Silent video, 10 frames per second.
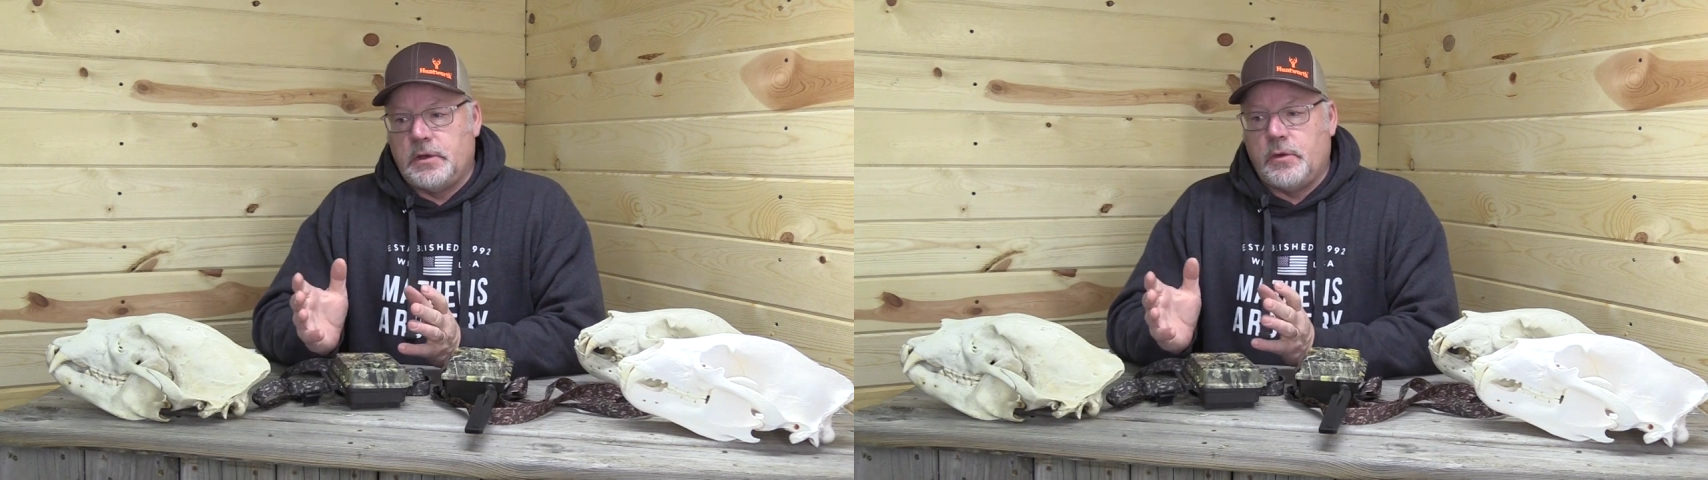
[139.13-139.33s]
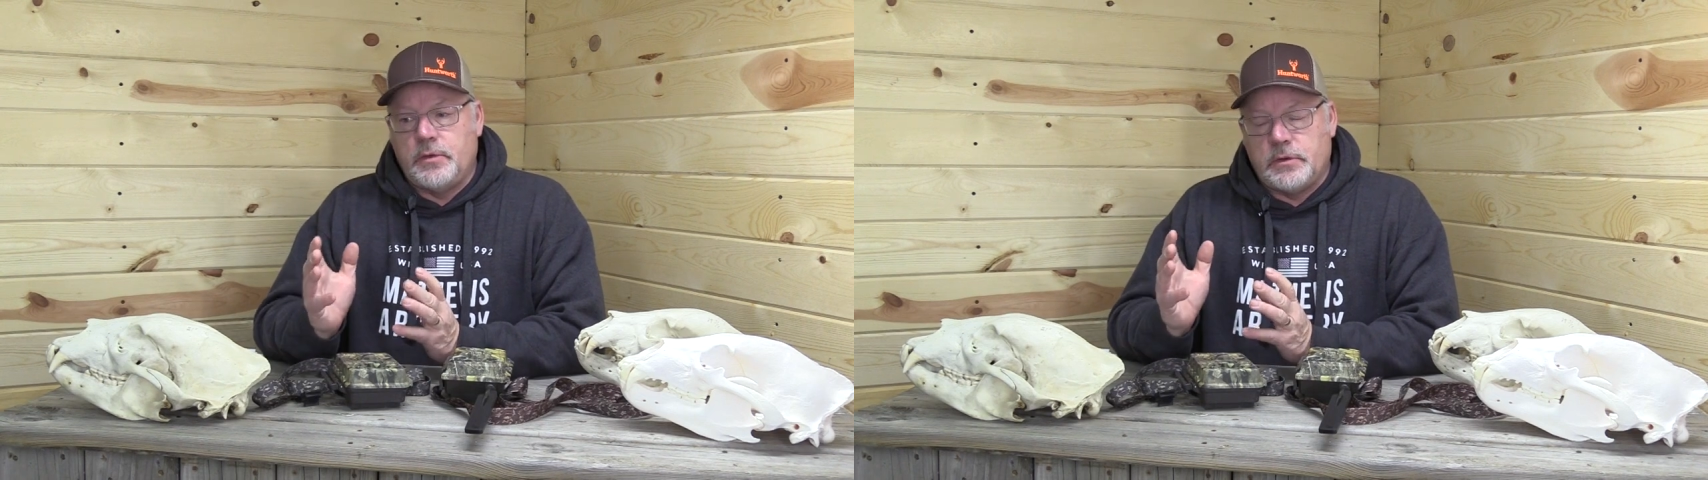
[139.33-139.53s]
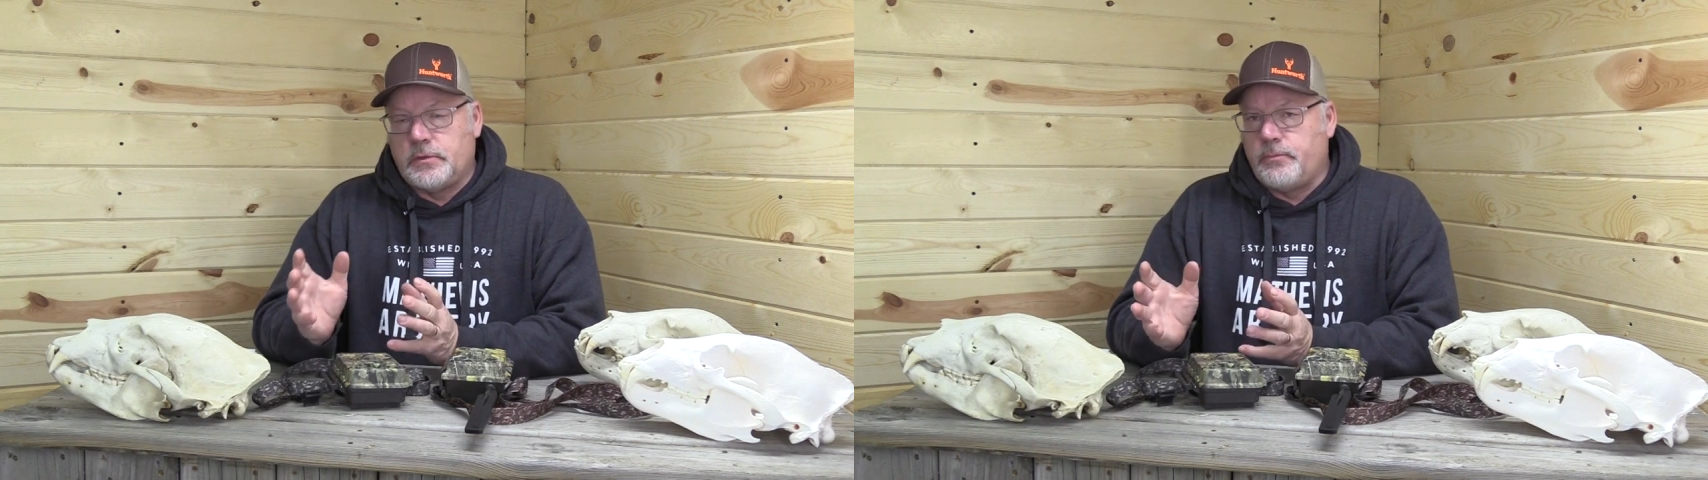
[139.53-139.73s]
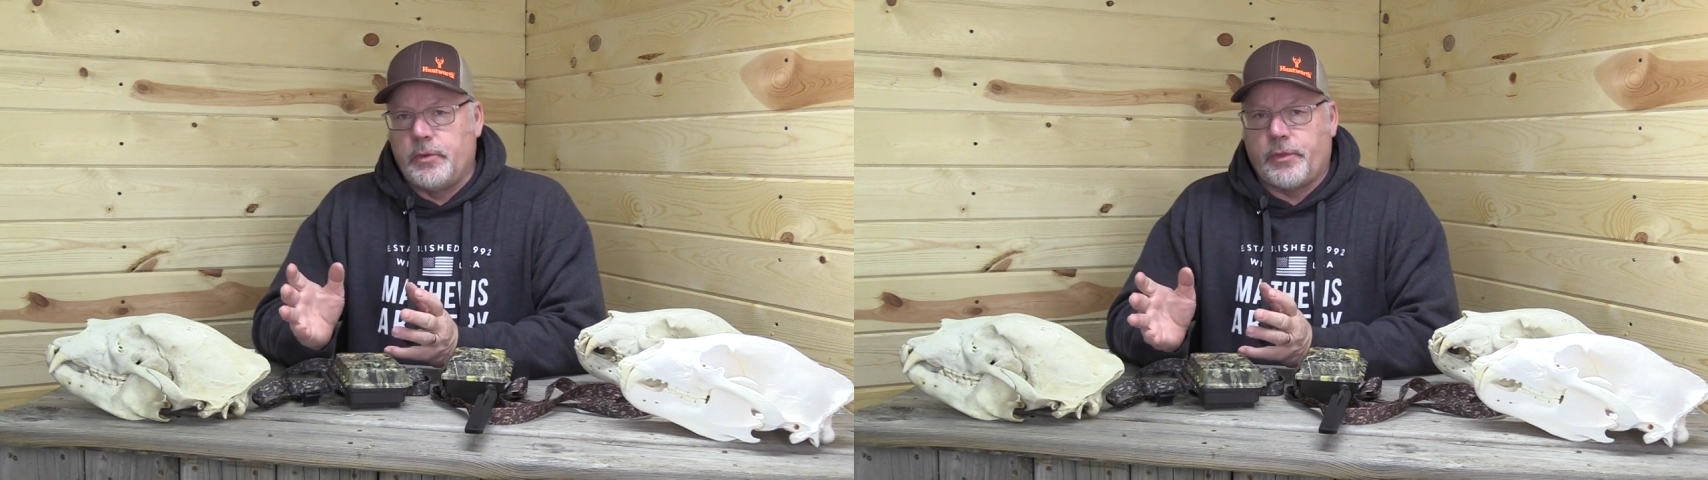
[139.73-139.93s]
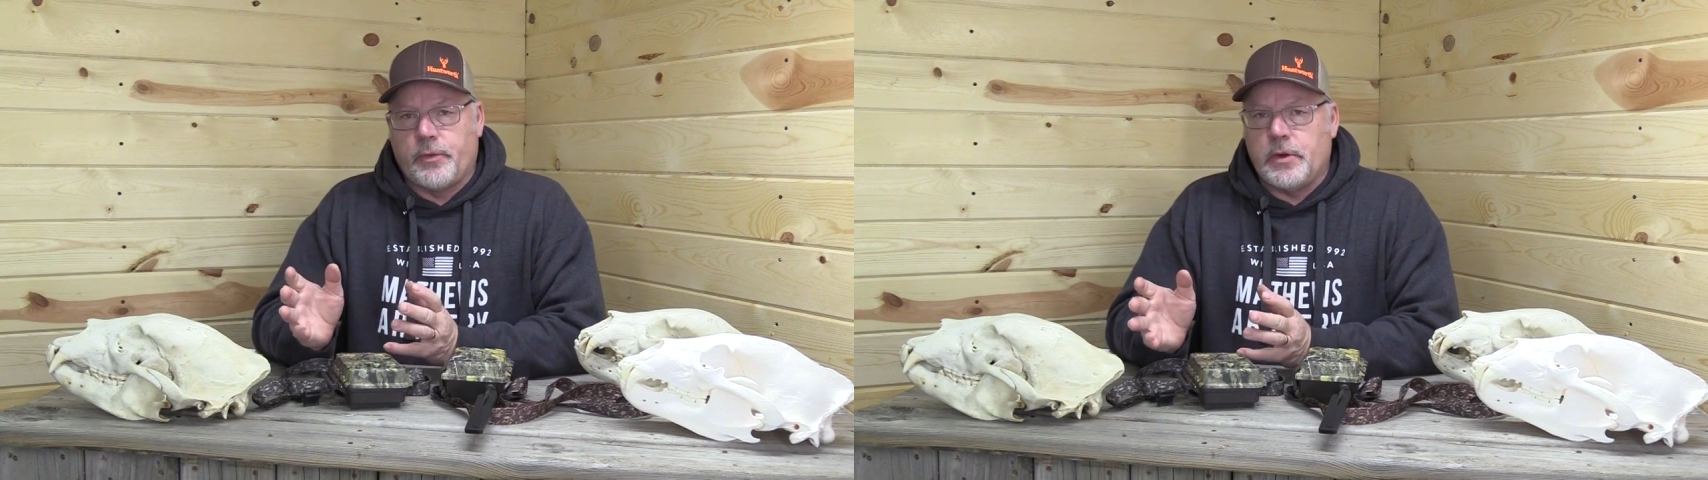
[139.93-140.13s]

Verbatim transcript: you know, you put